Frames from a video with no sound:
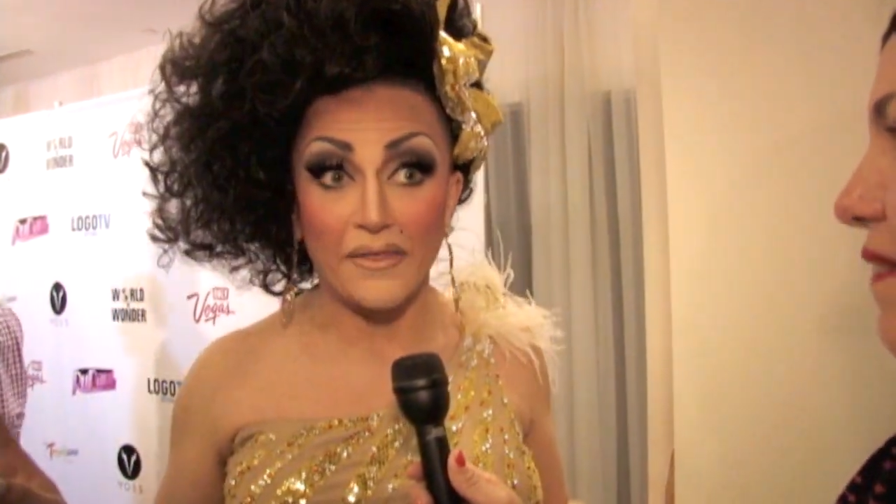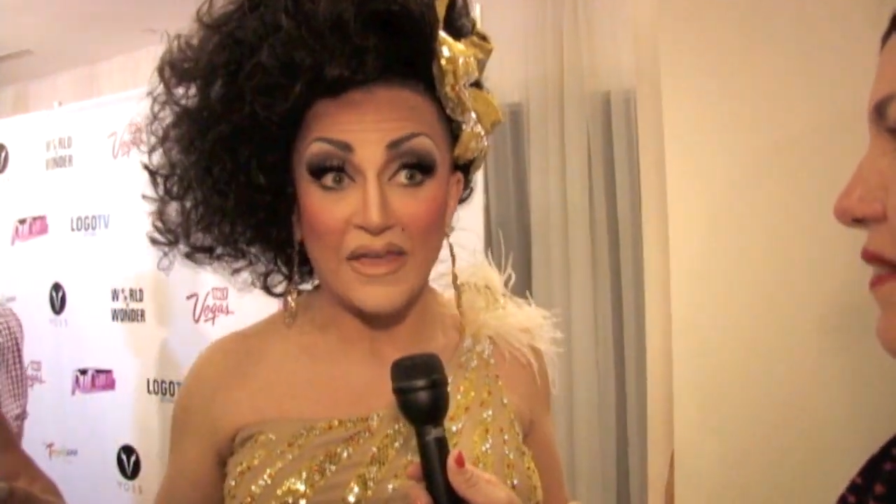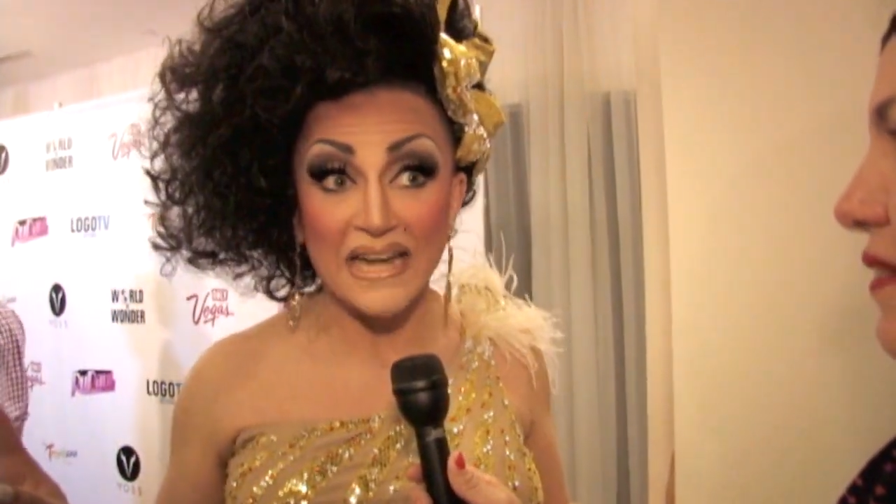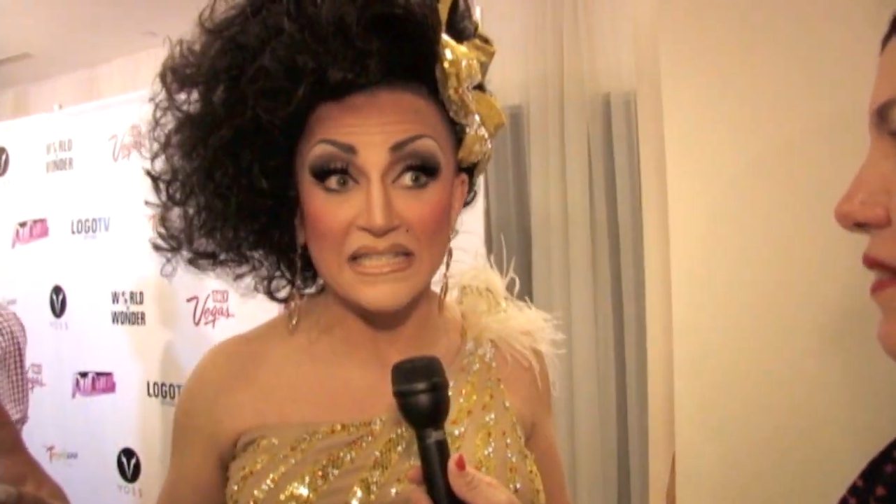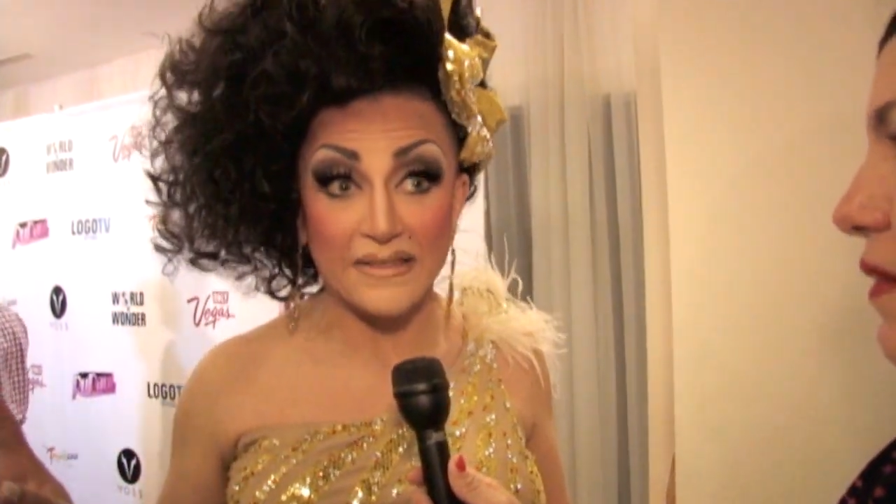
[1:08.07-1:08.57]

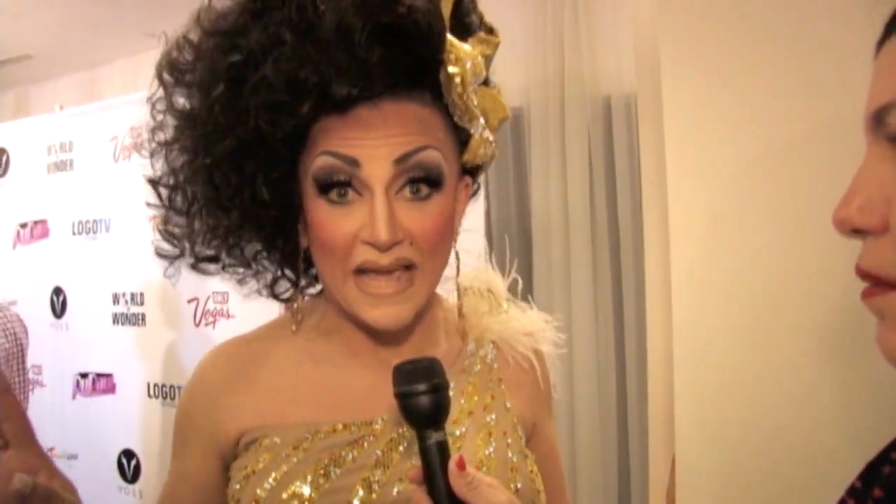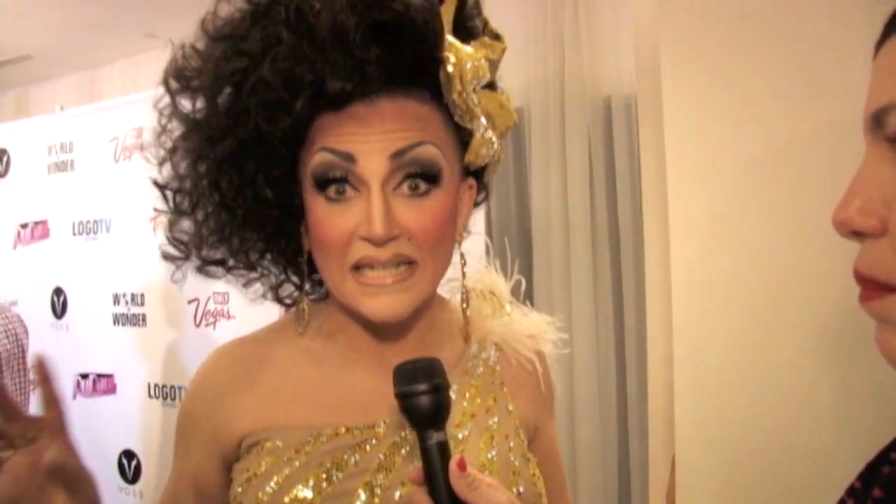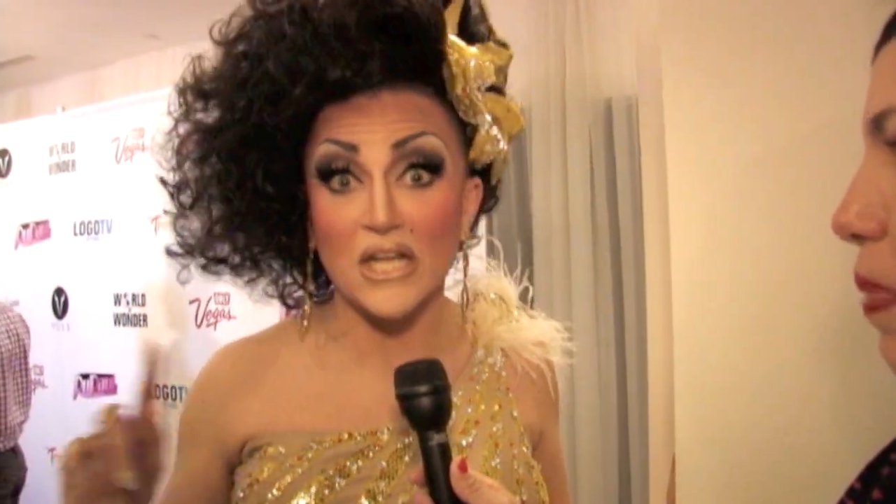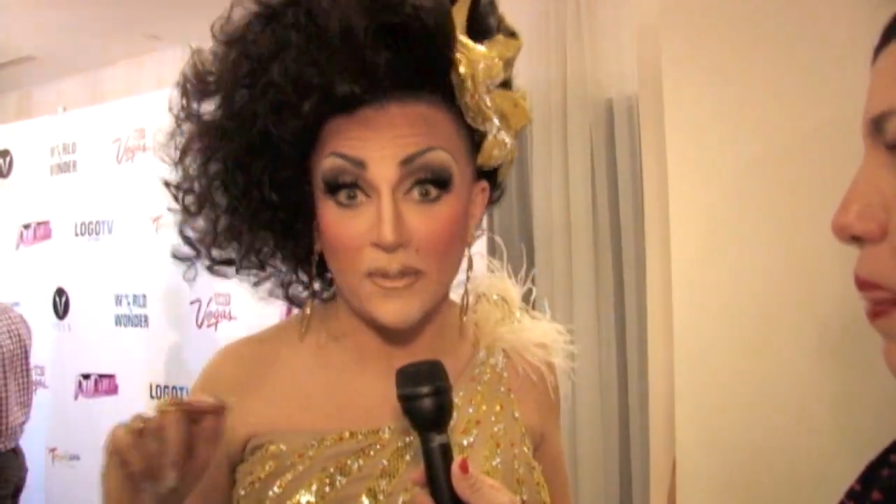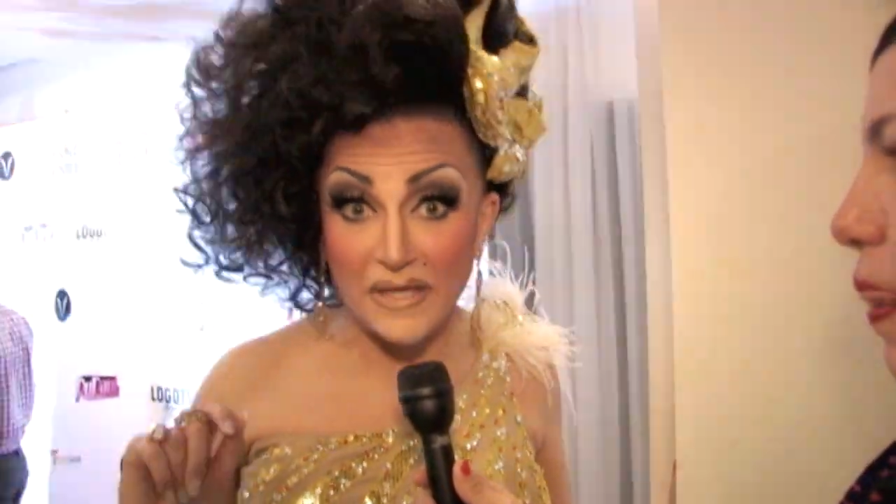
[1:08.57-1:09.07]

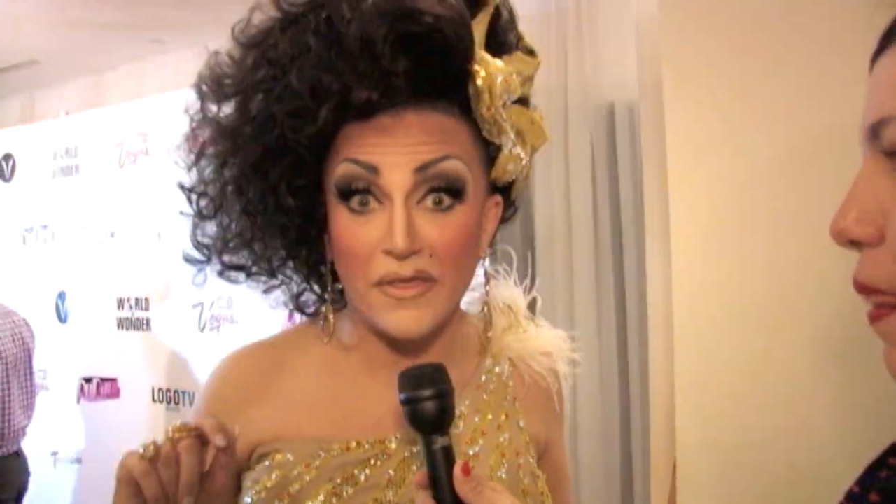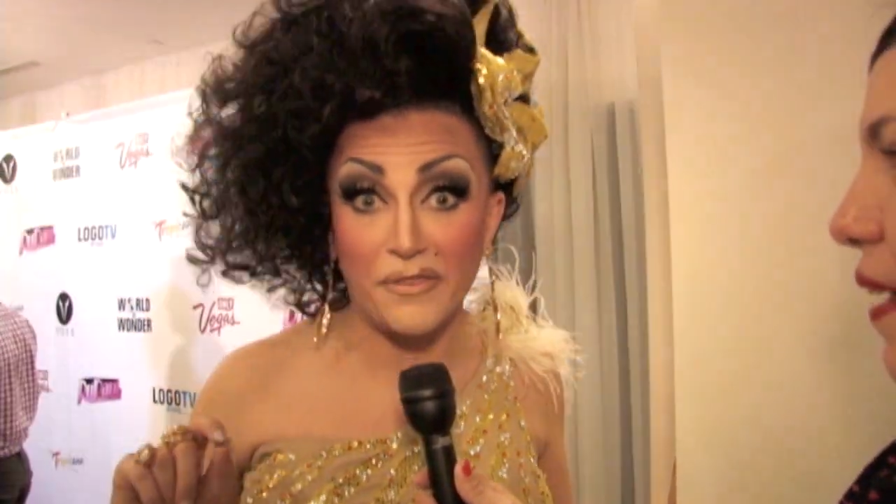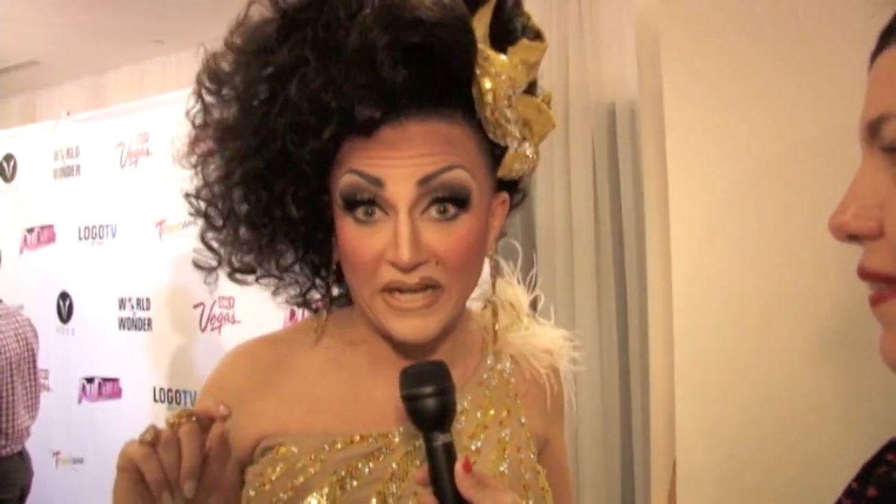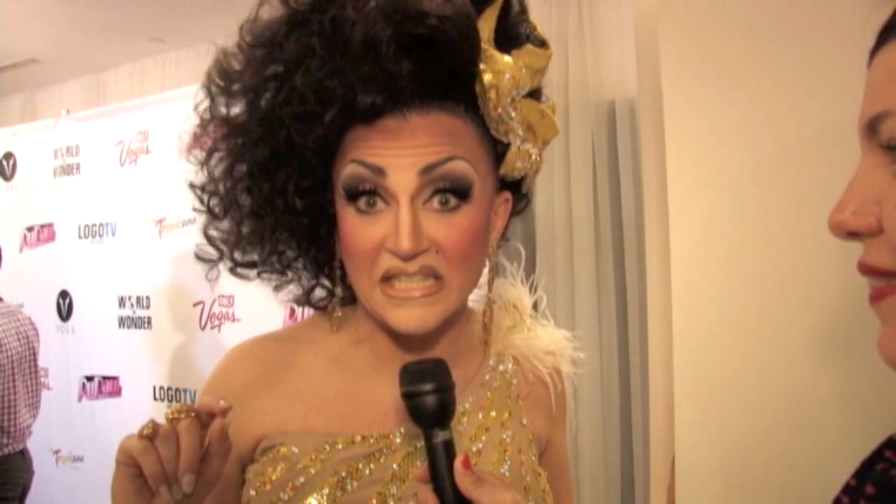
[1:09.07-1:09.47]
that's going to be the thing